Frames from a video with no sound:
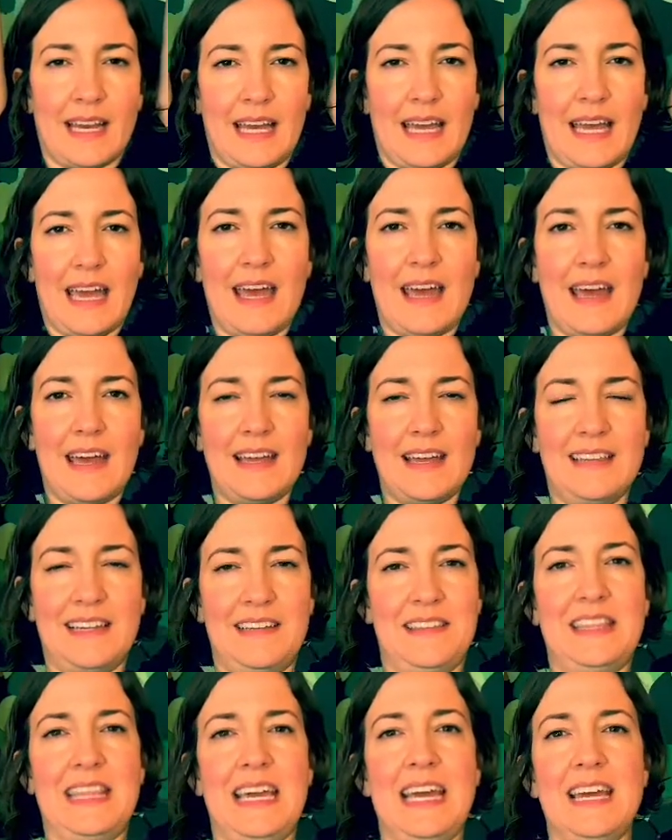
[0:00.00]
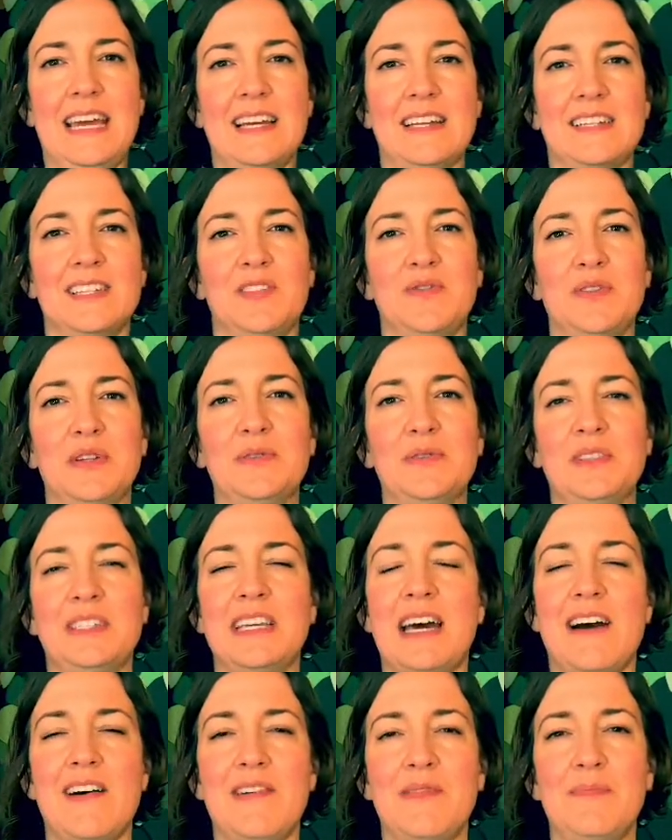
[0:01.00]
And let the hands float
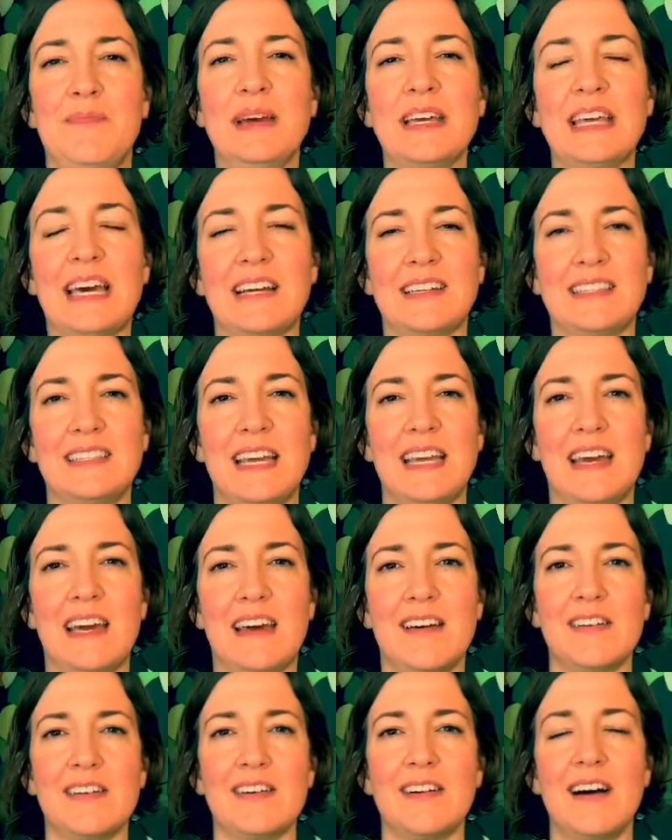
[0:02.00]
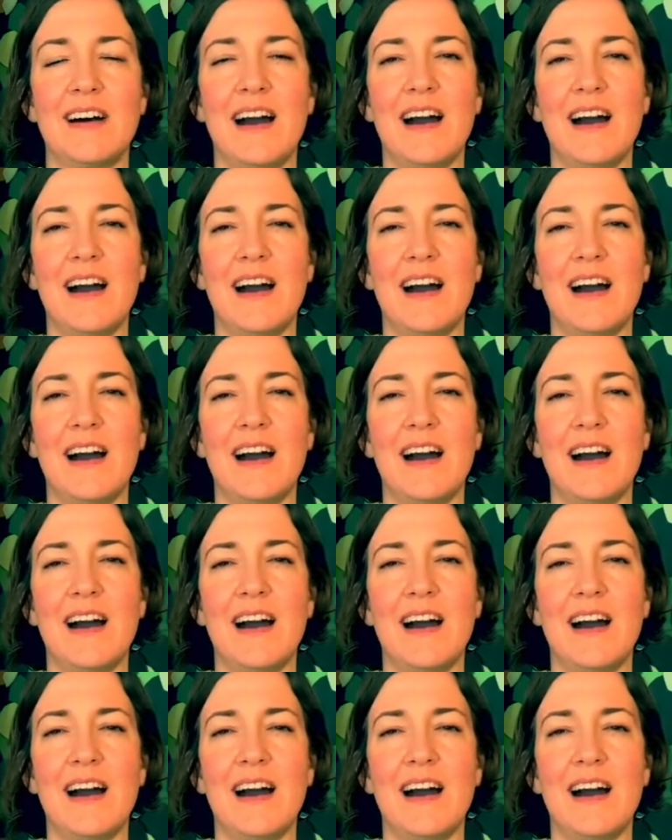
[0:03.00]
down, big exhale.